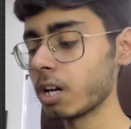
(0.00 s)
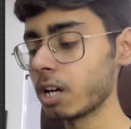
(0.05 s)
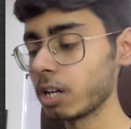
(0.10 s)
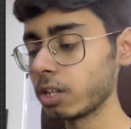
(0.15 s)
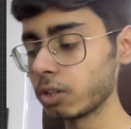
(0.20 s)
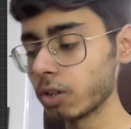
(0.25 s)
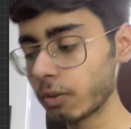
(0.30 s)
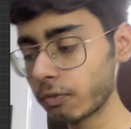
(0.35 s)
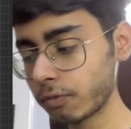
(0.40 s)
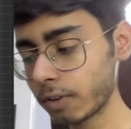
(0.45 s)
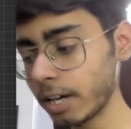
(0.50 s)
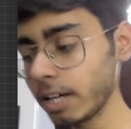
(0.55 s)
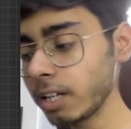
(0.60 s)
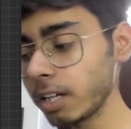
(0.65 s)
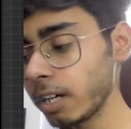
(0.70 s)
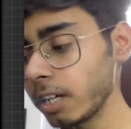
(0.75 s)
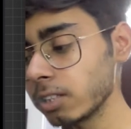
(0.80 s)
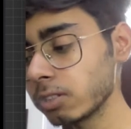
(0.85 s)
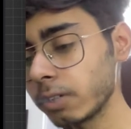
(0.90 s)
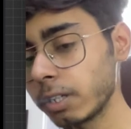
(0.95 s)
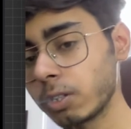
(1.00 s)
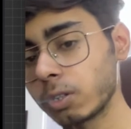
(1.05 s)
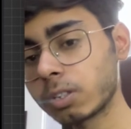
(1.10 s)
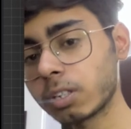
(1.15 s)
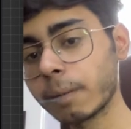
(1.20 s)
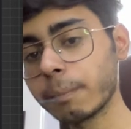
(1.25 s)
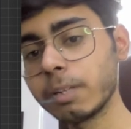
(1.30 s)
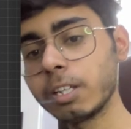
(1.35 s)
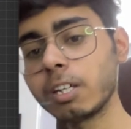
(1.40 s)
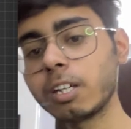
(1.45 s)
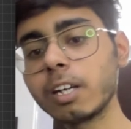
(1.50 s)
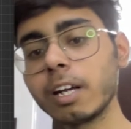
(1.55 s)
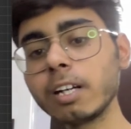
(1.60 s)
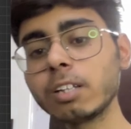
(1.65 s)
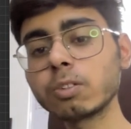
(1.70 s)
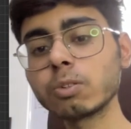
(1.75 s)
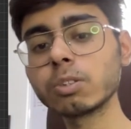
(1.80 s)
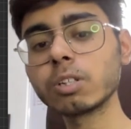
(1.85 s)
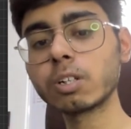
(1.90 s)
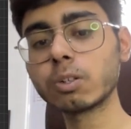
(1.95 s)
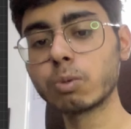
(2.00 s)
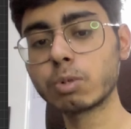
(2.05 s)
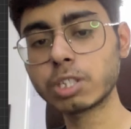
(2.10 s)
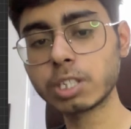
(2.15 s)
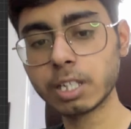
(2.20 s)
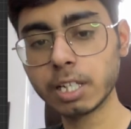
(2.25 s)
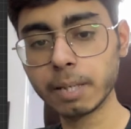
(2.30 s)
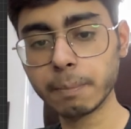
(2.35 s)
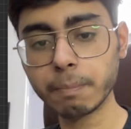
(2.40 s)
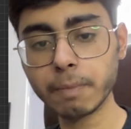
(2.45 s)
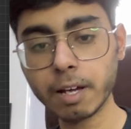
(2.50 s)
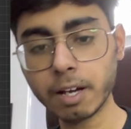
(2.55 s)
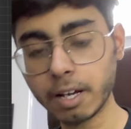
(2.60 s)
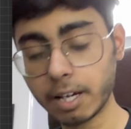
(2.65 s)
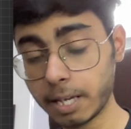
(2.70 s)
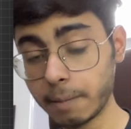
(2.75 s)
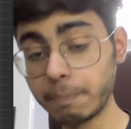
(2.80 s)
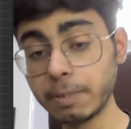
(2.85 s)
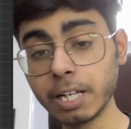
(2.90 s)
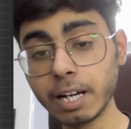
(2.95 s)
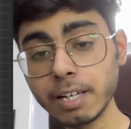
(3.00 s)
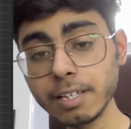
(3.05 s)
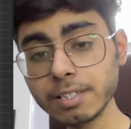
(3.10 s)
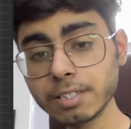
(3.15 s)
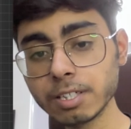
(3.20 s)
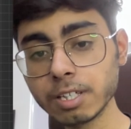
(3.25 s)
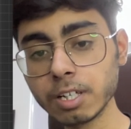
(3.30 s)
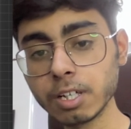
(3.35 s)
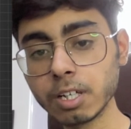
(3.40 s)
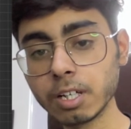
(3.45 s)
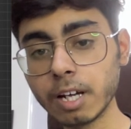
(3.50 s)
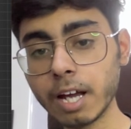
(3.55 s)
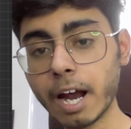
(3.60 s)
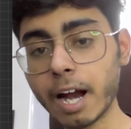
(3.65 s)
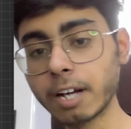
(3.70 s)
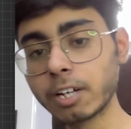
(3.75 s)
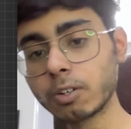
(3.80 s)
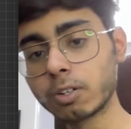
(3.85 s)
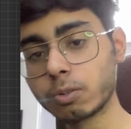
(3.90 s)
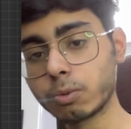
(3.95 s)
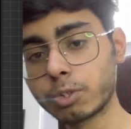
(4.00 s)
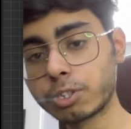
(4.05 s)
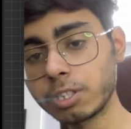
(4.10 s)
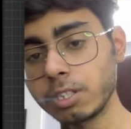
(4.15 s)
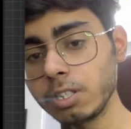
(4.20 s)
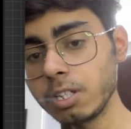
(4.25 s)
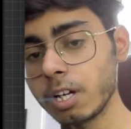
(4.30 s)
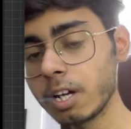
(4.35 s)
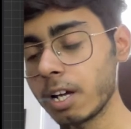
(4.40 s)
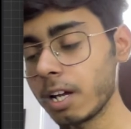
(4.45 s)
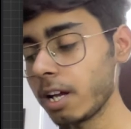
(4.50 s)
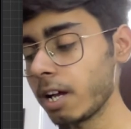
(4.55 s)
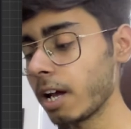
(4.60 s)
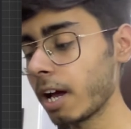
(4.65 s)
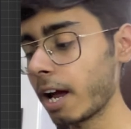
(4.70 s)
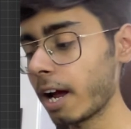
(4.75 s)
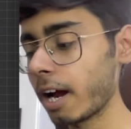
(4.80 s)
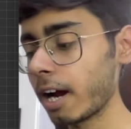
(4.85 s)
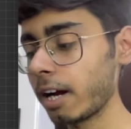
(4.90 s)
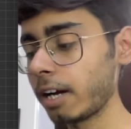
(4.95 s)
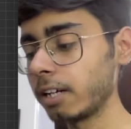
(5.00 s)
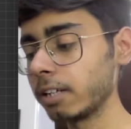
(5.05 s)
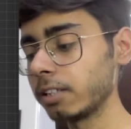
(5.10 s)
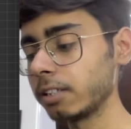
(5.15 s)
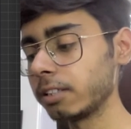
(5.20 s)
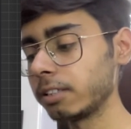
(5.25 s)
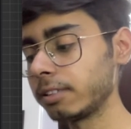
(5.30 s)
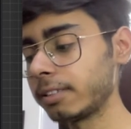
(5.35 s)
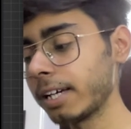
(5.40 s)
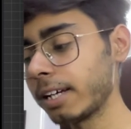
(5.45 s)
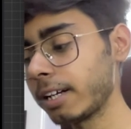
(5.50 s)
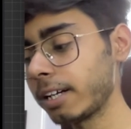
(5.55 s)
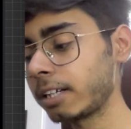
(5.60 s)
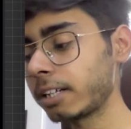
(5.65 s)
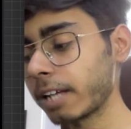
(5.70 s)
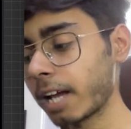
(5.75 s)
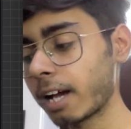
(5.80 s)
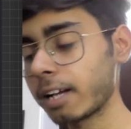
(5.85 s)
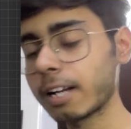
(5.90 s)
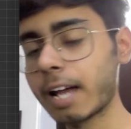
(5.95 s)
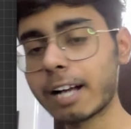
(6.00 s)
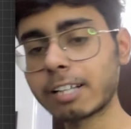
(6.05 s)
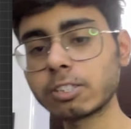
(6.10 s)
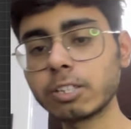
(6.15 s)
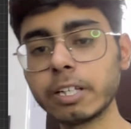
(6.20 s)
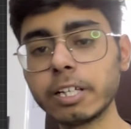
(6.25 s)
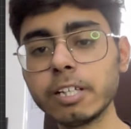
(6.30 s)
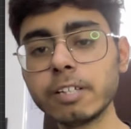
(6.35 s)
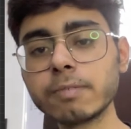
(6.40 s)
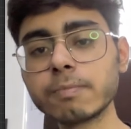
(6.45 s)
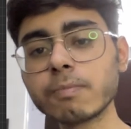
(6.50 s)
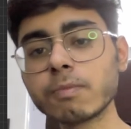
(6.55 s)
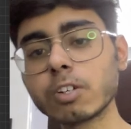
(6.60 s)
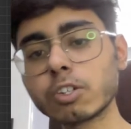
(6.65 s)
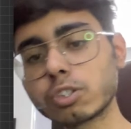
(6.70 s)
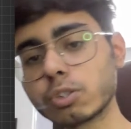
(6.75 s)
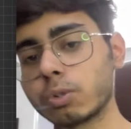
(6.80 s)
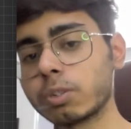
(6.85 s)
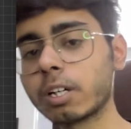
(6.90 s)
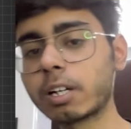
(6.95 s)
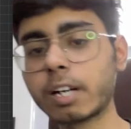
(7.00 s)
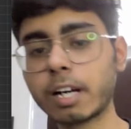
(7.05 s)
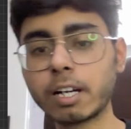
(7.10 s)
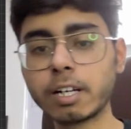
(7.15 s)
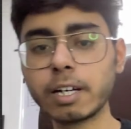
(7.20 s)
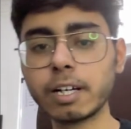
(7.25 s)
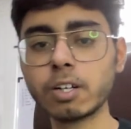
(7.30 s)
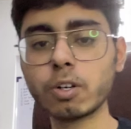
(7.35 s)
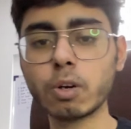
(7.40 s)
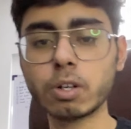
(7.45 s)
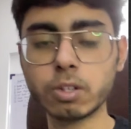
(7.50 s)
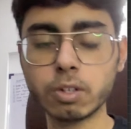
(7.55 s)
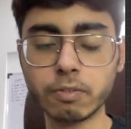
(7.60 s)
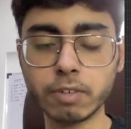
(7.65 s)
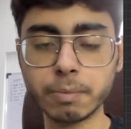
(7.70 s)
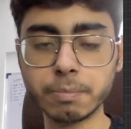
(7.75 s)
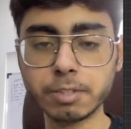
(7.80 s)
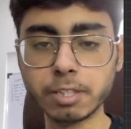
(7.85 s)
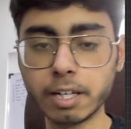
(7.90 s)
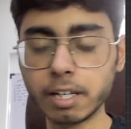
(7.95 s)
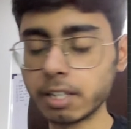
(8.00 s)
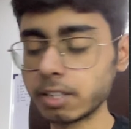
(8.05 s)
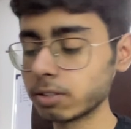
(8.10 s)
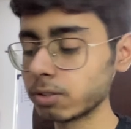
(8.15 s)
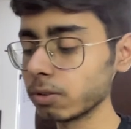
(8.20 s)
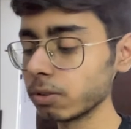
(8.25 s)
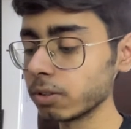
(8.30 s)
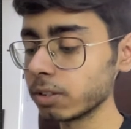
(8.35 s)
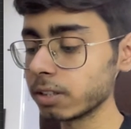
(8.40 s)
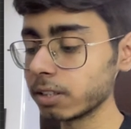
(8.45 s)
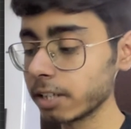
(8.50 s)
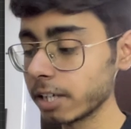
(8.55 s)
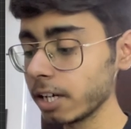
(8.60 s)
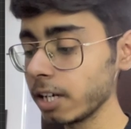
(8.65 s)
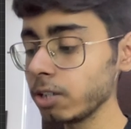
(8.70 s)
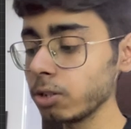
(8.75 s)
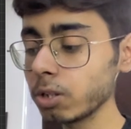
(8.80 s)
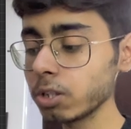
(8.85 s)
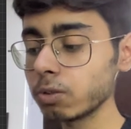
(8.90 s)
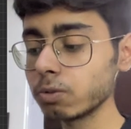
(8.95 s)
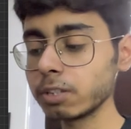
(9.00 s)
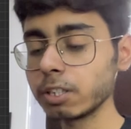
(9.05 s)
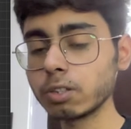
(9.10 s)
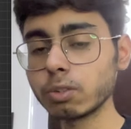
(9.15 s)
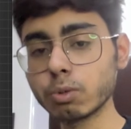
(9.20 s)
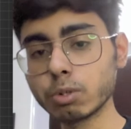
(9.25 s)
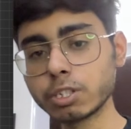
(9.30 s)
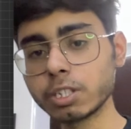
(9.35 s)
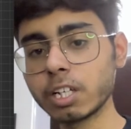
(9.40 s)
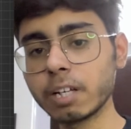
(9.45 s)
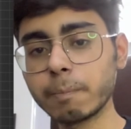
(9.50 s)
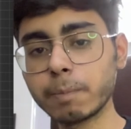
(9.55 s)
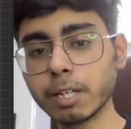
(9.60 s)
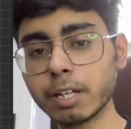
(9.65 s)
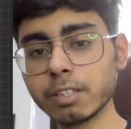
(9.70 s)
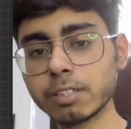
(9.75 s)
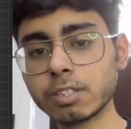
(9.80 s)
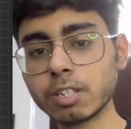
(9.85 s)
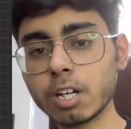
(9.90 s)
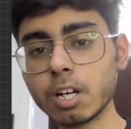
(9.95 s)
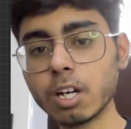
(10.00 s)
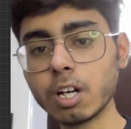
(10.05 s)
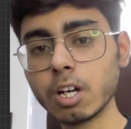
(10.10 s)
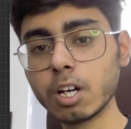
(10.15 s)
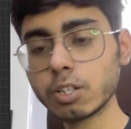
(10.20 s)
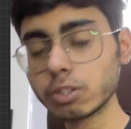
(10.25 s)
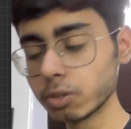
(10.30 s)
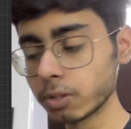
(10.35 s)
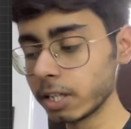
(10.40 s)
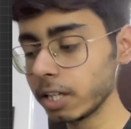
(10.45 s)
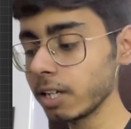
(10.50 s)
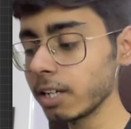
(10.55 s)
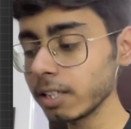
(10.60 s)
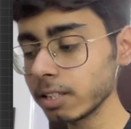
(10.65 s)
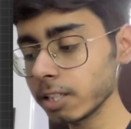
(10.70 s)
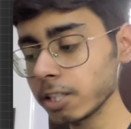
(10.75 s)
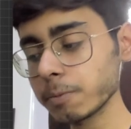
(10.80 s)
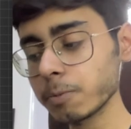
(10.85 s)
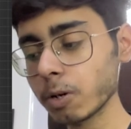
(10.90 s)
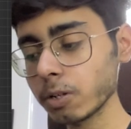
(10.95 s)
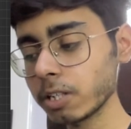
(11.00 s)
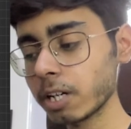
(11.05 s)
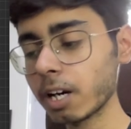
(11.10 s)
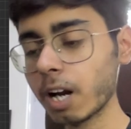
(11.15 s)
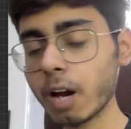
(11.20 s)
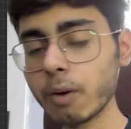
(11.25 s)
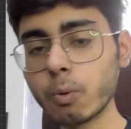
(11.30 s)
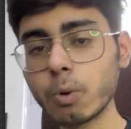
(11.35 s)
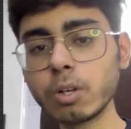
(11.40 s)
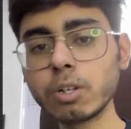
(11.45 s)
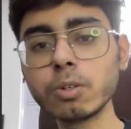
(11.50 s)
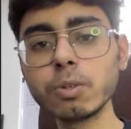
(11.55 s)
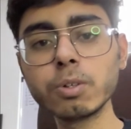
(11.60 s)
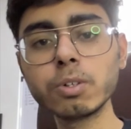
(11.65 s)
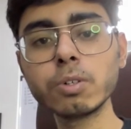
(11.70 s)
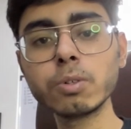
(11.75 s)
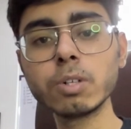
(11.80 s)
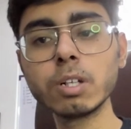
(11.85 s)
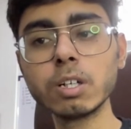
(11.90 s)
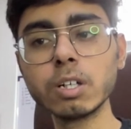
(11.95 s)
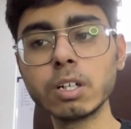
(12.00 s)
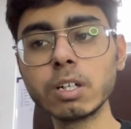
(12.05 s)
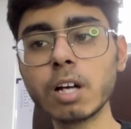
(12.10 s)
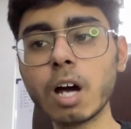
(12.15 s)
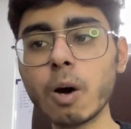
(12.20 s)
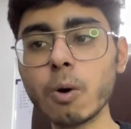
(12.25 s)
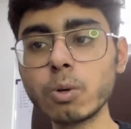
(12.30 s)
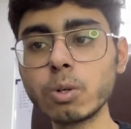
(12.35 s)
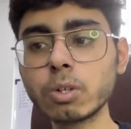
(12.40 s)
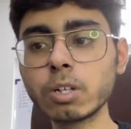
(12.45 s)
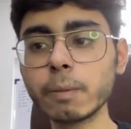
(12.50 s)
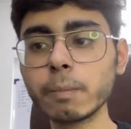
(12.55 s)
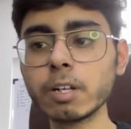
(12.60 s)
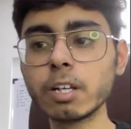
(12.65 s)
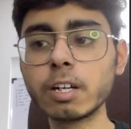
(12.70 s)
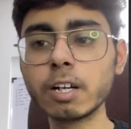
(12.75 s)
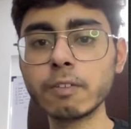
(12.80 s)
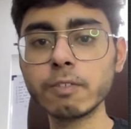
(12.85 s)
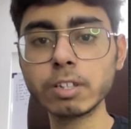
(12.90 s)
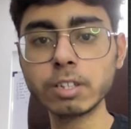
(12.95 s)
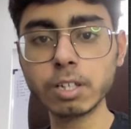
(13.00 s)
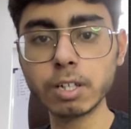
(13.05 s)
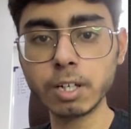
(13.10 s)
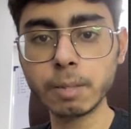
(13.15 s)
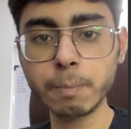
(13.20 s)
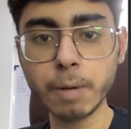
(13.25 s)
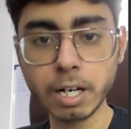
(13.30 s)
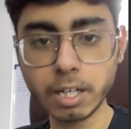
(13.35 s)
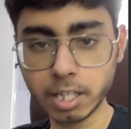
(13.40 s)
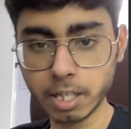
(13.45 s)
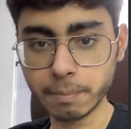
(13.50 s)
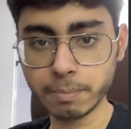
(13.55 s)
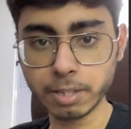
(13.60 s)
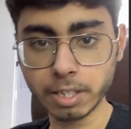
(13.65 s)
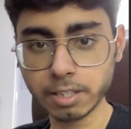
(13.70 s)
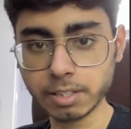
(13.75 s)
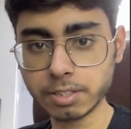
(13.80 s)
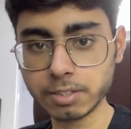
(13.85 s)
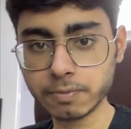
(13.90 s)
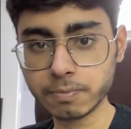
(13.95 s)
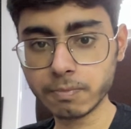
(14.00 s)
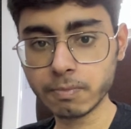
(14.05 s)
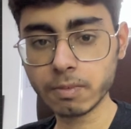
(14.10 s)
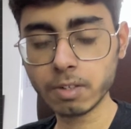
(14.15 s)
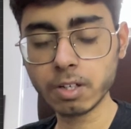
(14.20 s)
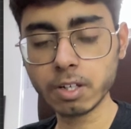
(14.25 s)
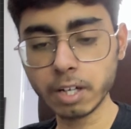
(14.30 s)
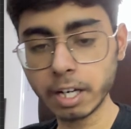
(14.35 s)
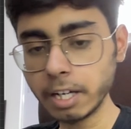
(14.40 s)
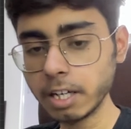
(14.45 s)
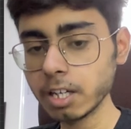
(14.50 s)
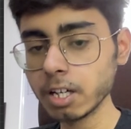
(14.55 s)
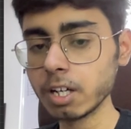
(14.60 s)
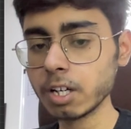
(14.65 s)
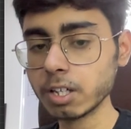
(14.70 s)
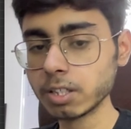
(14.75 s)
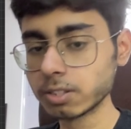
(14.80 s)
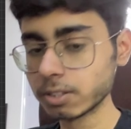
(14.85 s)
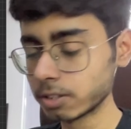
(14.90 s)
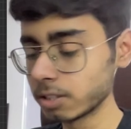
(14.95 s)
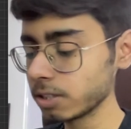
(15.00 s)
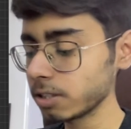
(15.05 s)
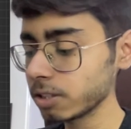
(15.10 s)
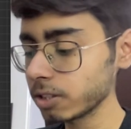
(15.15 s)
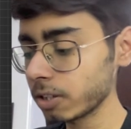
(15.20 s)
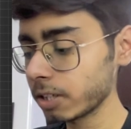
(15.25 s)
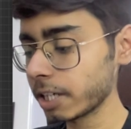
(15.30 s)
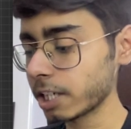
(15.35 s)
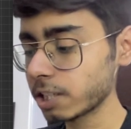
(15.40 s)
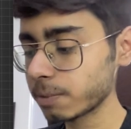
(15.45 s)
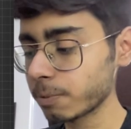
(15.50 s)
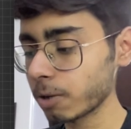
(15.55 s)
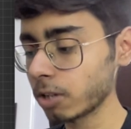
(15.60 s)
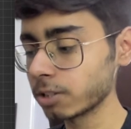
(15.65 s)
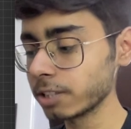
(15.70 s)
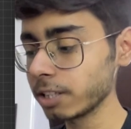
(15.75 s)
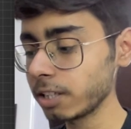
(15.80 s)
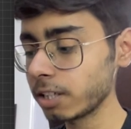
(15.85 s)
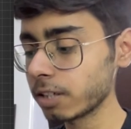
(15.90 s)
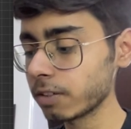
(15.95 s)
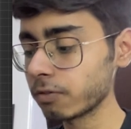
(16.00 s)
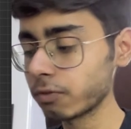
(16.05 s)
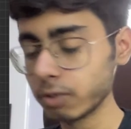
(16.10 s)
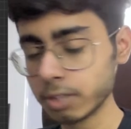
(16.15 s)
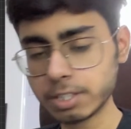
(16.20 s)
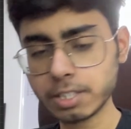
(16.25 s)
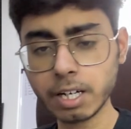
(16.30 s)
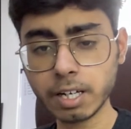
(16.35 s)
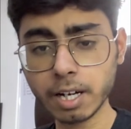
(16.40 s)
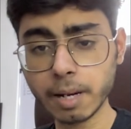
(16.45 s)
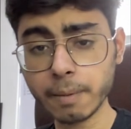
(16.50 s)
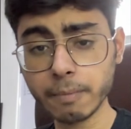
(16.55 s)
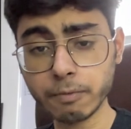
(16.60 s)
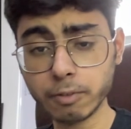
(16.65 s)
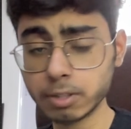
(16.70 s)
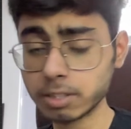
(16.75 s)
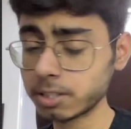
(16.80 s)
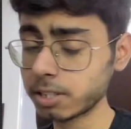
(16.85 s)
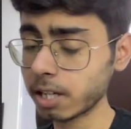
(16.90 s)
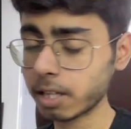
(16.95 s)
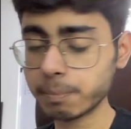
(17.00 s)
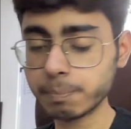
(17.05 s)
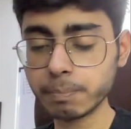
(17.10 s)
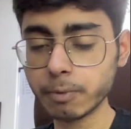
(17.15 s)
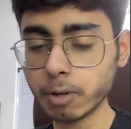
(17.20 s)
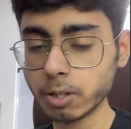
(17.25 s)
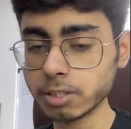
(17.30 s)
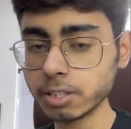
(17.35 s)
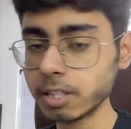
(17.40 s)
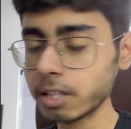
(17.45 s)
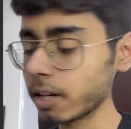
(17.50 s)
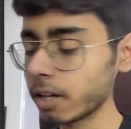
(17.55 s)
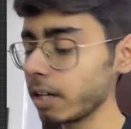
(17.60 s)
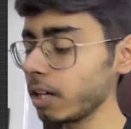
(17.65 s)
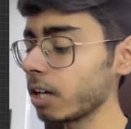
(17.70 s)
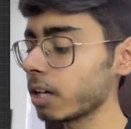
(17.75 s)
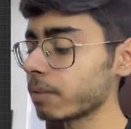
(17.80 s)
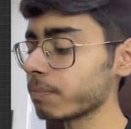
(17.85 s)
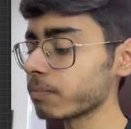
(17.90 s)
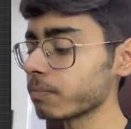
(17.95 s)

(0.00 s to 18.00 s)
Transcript: Your front end is going to communicate through the Notion APIs at your Notion, and then it can actually show the content on your website. So here you're using Notion APIs. So here in this project, I want you to learn how to communicate with third party APIs, right? So this is your next project, full stack project, right?